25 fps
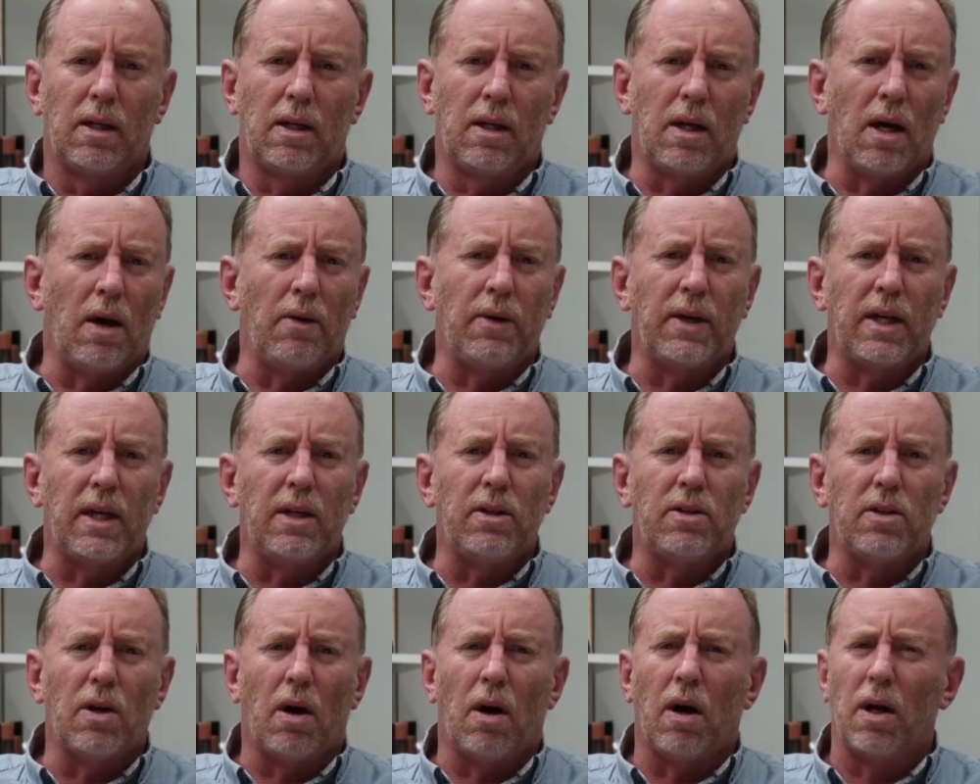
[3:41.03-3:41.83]
going
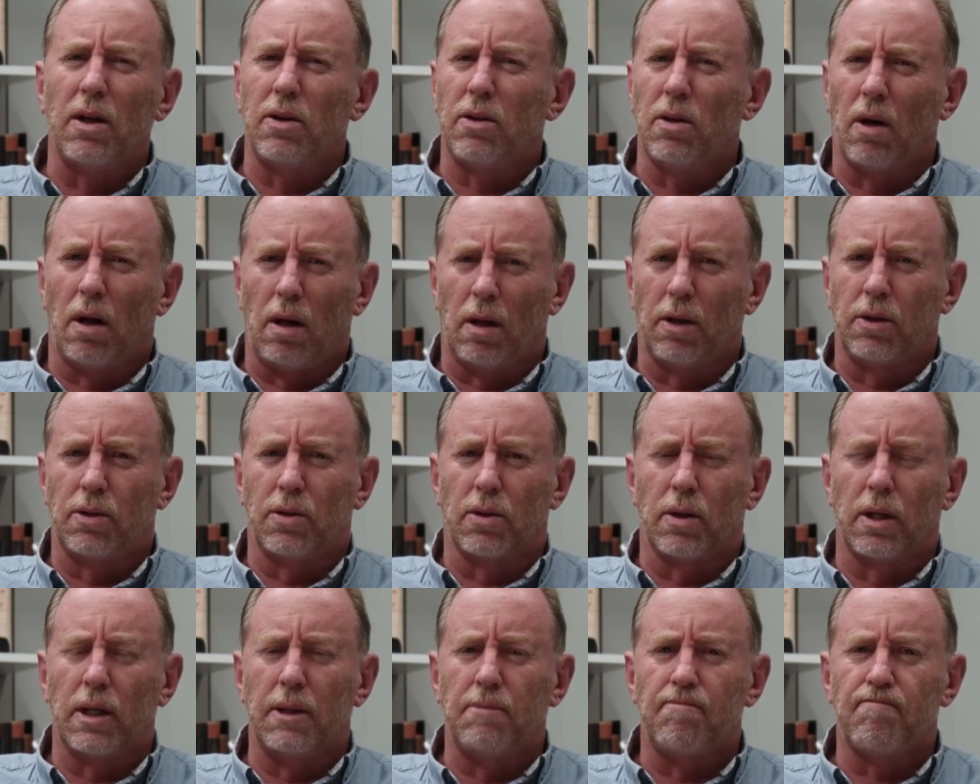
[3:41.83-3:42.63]
into
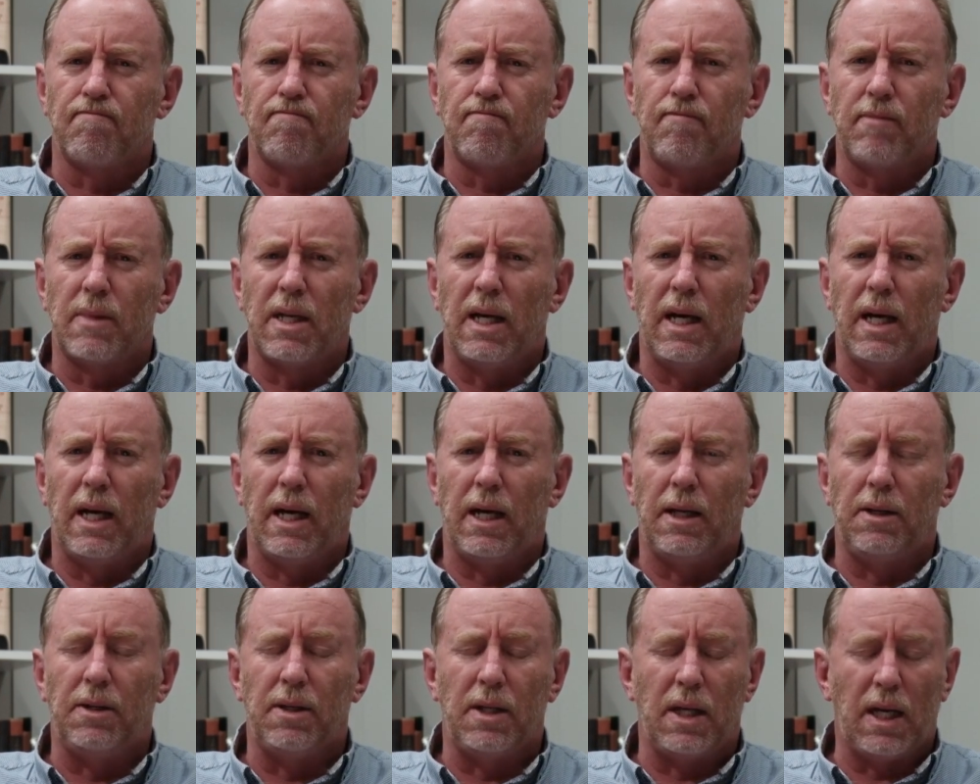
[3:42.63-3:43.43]
idolatry.
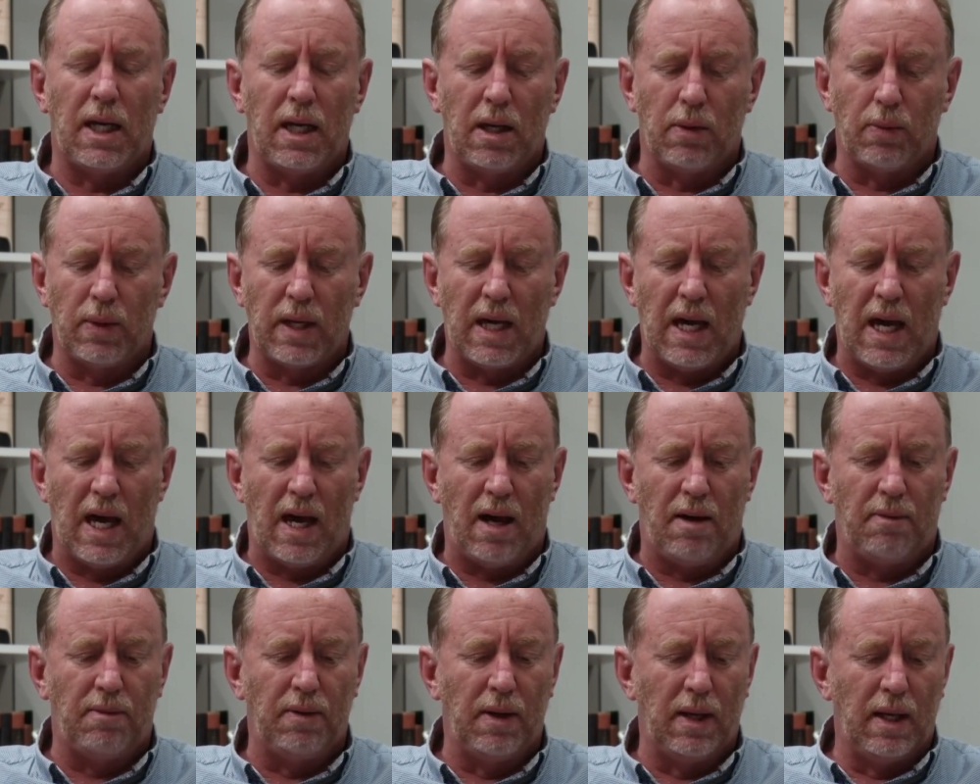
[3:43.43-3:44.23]
And here we
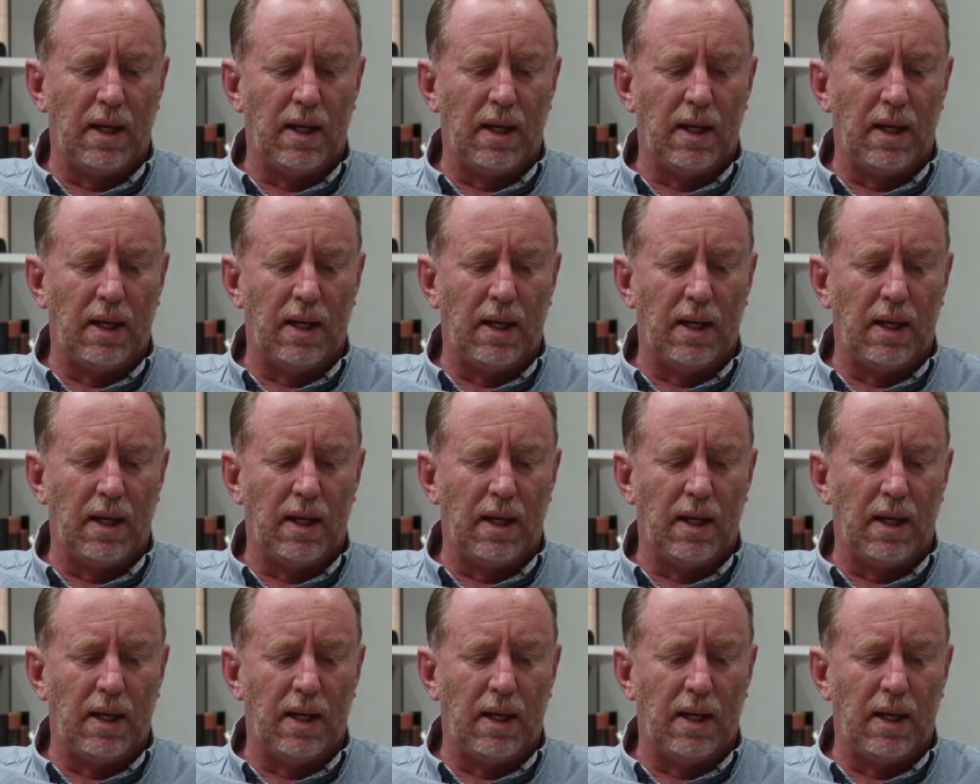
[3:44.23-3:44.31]
have